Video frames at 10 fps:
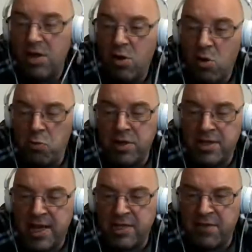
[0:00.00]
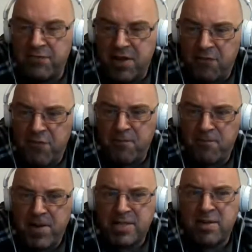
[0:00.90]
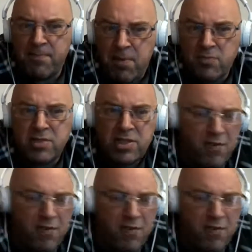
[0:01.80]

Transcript: all these things have different bits and bobs,